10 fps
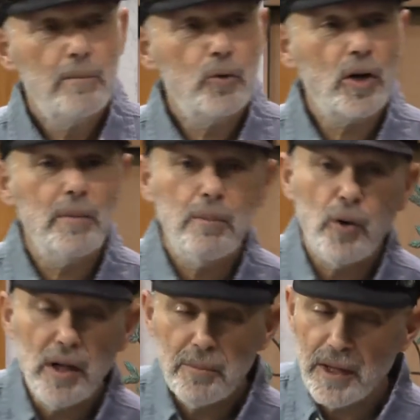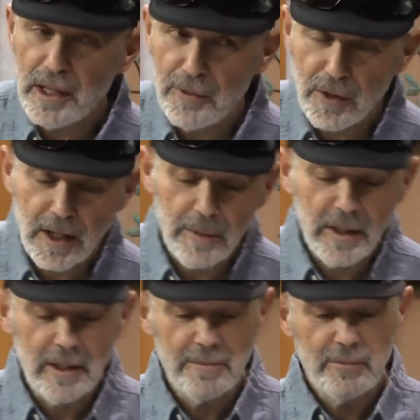Bruchim Aboim, thank you for
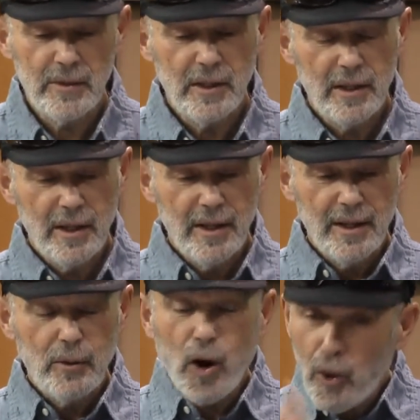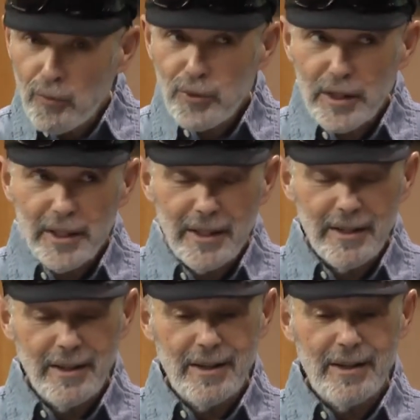coming.
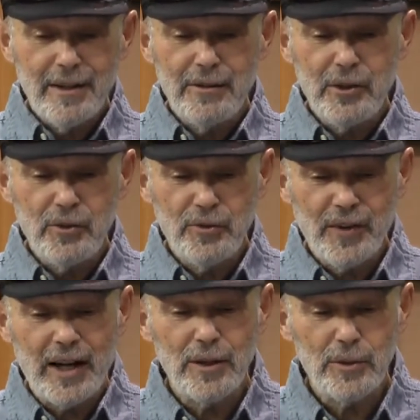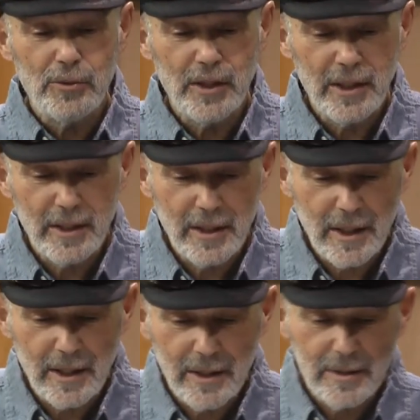Hopefully you followed
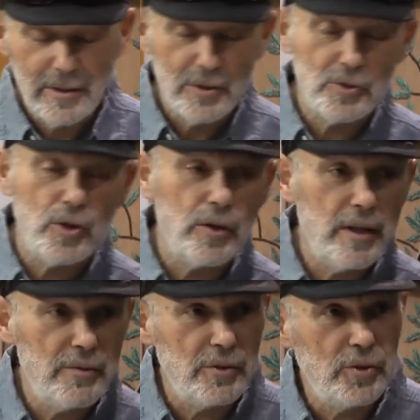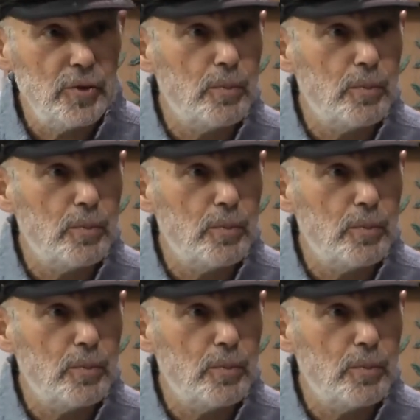the story of the two